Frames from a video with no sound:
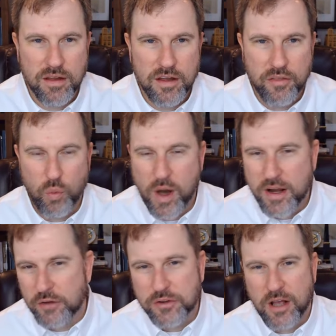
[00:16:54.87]
And the White
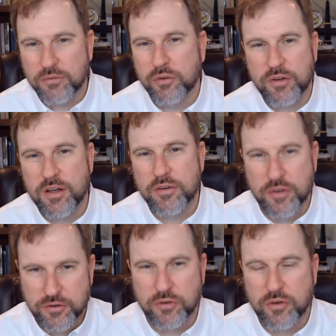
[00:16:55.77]
House counsel says
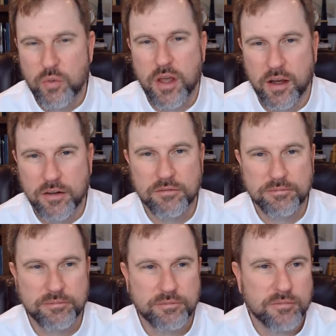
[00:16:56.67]
this is okay.
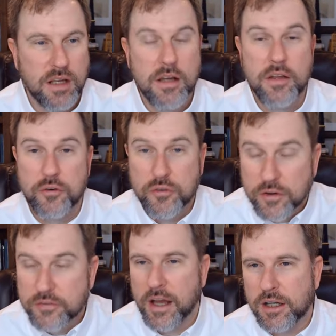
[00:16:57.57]
This is
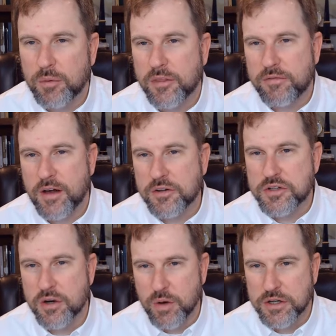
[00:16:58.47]
exactly what the founding
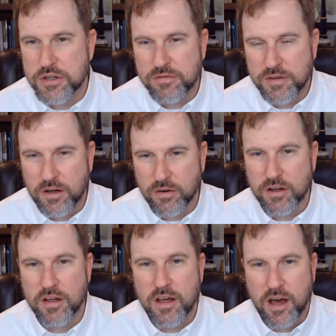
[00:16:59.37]
generation feared.
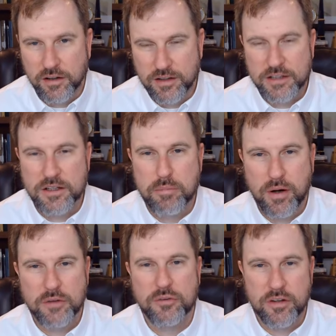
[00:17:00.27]
An elected
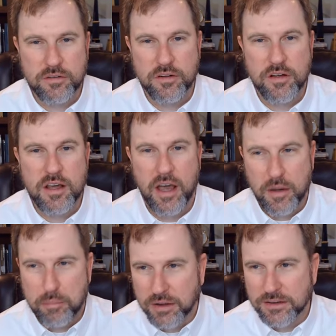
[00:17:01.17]
president and a
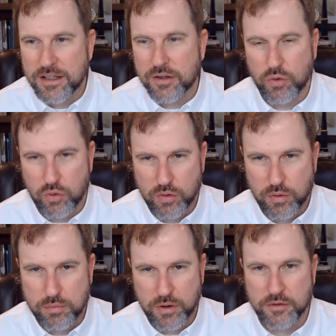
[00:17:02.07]
political
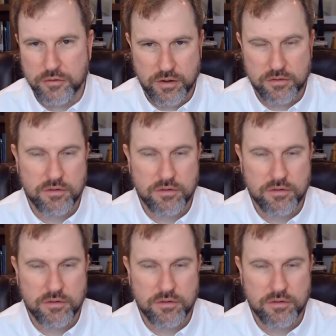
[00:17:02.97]
president